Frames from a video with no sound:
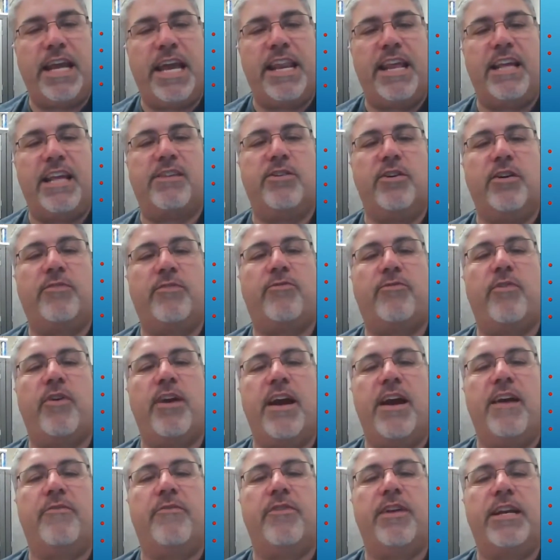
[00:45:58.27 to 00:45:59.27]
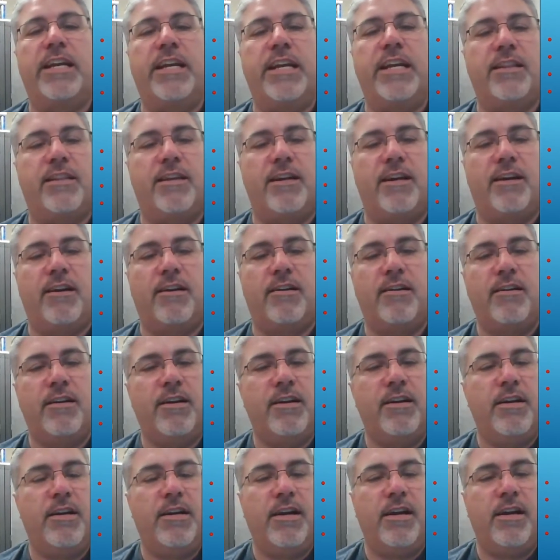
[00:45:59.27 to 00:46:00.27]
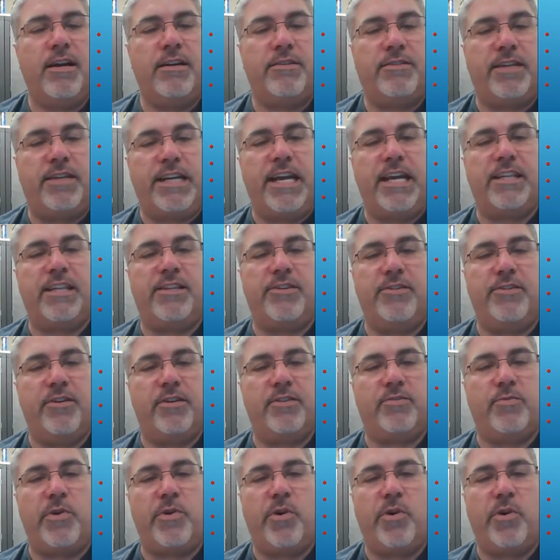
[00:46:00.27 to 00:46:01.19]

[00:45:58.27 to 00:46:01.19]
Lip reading: and it took forever to get there, to get to us.